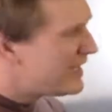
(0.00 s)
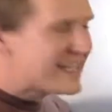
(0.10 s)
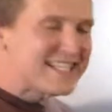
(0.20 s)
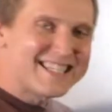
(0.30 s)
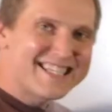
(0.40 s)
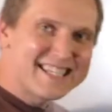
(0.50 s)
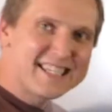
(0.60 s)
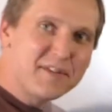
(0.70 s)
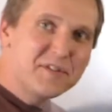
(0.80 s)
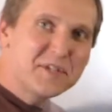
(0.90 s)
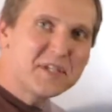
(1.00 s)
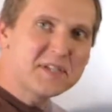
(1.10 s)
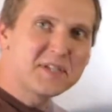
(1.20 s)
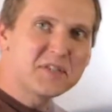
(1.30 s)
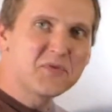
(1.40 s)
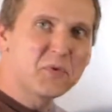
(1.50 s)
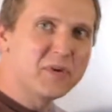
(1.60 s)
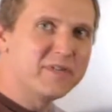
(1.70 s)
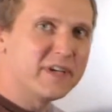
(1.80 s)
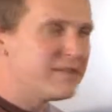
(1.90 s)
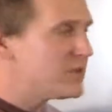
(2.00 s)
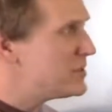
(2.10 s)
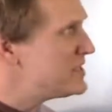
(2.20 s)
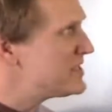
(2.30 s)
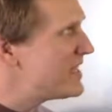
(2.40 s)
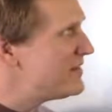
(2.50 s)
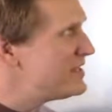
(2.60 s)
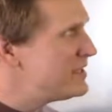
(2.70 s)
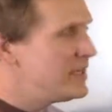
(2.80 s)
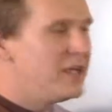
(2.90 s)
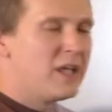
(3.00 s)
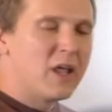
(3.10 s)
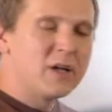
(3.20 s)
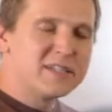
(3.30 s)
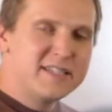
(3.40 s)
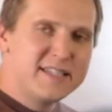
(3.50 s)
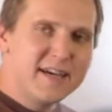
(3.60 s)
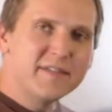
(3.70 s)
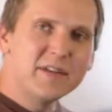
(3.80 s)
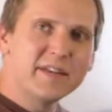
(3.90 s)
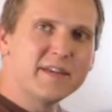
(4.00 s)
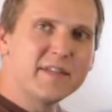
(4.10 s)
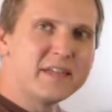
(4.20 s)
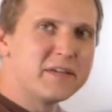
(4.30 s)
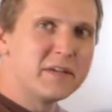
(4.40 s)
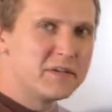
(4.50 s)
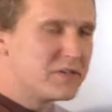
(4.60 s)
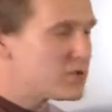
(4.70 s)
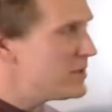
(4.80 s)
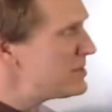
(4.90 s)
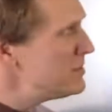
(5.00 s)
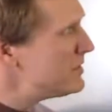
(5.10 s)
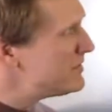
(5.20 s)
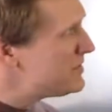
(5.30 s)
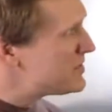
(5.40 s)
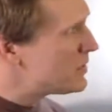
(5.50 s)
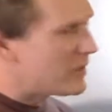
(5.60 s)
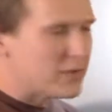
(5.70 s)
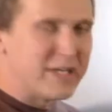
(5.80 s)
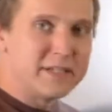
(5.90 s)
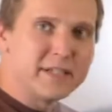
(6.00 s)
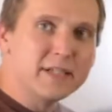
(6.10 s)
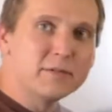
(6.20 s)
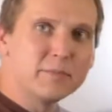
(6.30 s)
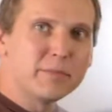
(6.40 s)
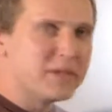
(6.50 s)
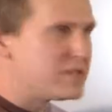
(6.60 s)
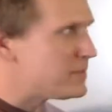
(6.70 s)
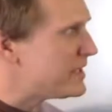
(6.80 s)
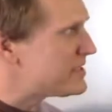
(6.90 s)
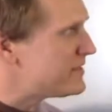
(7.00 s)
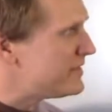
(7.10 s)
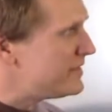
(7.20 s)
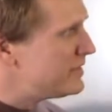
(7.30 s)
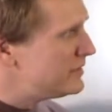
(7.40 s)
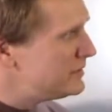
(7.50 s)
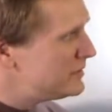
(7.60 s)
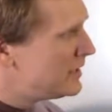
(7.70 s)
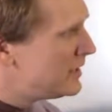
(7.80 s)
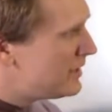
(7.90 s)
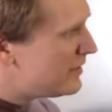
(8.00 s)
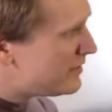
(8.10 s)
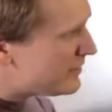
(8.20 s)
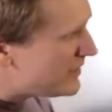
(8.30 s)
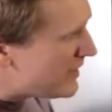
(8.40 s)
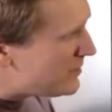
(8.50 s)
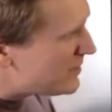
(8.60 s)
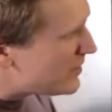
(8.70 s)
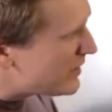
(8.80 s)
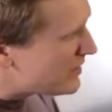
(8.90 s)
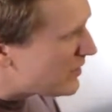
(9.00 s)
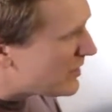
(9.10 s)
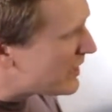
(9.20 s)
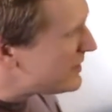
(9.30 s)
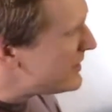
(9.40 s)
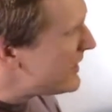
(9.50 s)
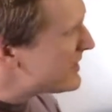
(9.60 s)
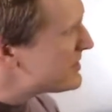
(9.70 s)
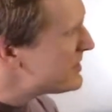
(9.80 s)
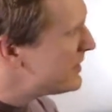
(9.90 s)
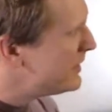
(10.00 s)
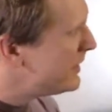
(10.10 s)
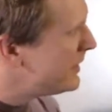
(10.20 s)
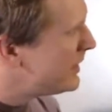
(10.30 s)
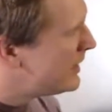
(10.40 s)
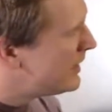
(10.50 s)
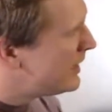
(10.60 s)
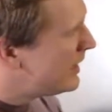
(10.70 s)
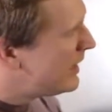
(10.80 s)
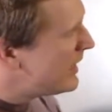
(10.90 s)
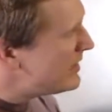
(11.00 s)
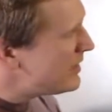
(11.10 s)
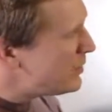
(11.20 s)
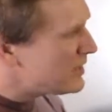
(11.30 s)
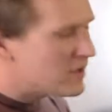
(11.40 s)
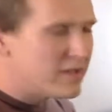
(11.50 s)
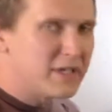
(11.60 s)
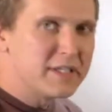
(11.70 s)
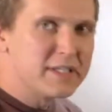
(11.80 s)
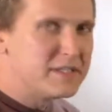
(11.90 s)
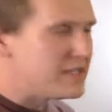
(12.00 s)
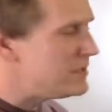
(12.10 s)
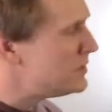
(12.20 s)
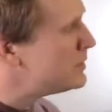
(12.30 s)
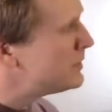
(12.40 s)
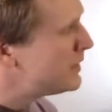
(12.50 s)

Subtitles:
Again, 6, 7, 6, 6, 4, 5, 3, 7. I'll definitely have that in the description, but if you still want to write it down, please pause the video. For now, I'm going to go ahead and click on Next. And now I want to click on Continue.